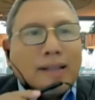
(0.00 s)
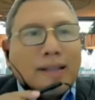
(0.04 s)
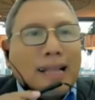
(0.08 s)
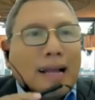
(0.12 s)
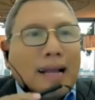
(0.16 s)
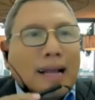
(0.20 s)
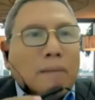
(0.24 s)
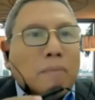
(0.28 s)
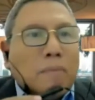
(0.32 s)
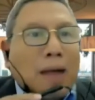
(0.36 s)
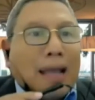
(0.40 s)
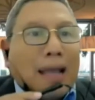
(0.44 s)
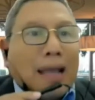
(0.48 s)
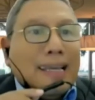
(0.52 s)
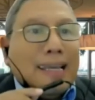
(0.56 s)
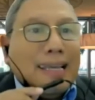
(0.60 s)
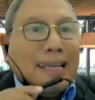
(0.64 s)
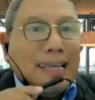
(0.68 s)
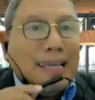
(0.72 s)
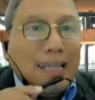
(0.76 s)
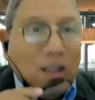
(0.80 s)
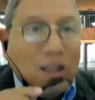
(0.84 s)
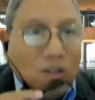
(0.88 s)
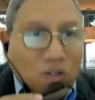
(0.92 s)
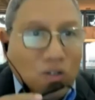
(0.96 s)
that by
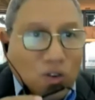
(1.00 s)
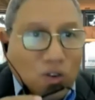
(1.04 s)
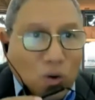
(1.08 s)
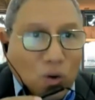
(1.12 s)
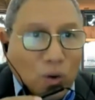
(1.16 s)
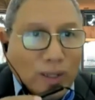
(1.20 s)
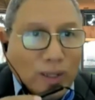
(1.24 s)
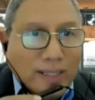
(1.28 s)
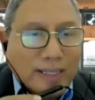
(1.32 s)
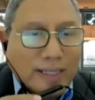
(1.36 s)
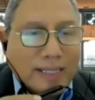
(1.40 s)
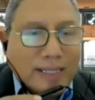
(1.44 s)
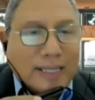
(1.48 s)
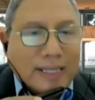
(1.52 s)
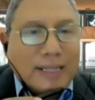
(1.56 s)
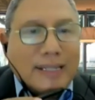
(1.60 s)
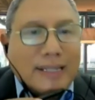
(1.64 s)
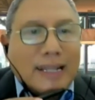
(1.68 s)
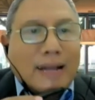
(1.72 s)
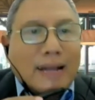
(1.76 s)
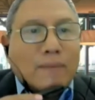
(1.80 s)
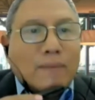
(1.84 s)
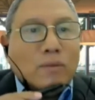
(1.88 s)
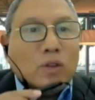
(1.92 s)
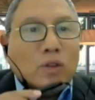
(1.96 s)
influencing
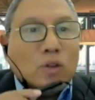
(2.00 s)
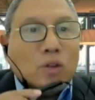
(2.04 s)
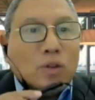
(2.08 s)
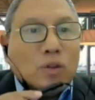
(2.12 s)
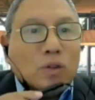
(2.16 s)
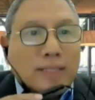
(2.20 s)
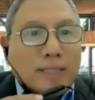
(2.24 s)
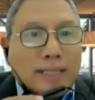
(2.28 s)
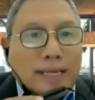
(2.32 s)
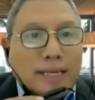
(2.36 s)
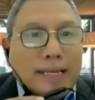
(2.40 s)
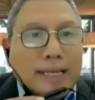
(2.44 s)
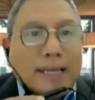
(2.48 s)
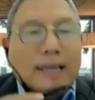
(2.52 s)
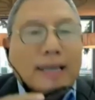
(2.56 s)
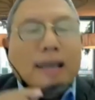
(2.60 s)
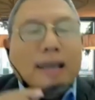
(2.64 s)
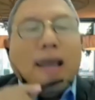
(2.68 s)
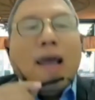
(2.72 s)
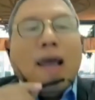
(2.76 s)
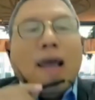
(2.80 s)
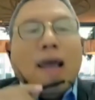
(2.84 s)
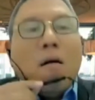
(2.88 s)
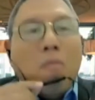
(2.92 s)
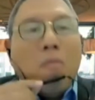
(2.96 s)
them to see
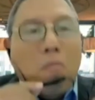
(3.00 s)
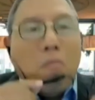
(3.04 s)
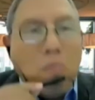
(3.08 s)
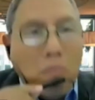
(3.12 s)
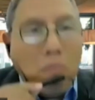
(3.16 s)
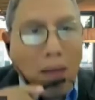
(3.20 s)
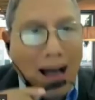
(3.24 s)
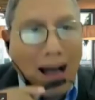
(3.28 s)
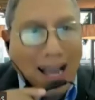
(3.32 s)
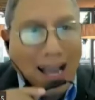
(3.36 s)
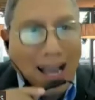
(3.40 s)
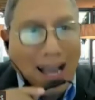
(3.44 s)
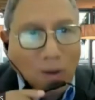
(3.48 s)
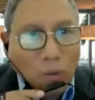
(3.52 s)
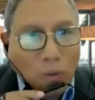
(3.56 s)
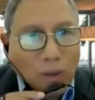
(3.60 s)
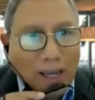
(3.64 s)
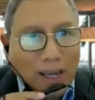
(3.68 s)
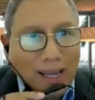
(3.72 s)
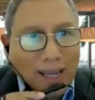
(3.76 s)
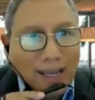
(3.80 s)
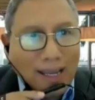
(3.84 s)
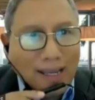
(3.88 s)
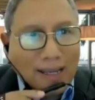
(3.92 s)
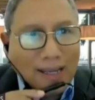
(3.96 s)
my
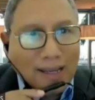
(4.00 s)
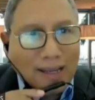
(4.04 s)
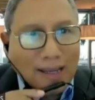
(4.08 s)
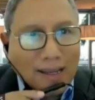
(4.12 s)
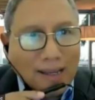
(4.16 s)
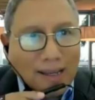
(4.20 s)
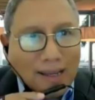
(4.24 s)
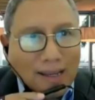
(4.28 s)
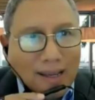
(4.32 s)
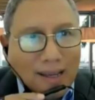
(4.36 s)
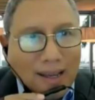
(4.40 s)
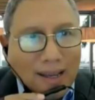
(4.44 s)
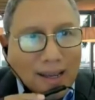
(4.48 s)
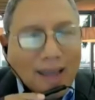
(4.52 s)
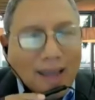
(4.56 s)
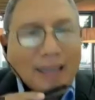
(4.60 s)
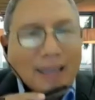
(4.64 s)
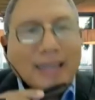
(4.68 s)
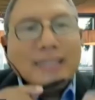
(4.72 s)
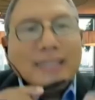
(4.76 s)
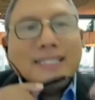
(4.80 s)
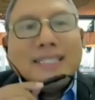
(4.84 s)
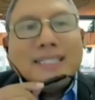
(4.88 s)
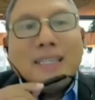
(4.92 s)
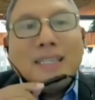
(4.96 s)
way
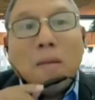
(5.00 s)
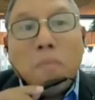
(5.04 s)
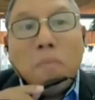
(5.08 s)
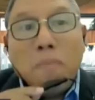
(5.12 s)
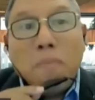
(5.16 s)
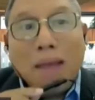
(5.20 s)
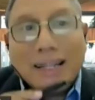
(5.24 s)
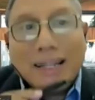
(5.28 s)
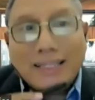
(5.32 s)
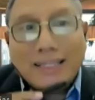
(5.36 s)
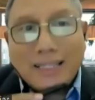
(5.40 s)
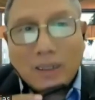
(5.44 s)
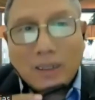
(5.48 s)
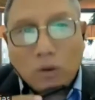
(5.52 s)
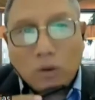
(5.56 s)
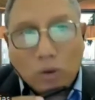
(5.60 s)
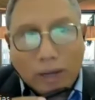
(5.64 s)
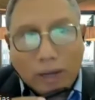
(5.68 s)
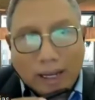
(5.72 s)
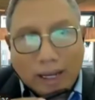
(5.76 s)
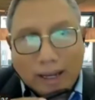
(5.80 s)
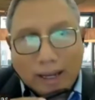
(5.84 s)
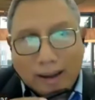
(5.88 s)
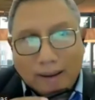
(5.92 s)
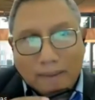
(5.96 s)
is the better
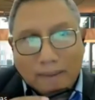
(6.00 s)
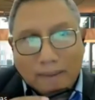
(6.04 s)
way.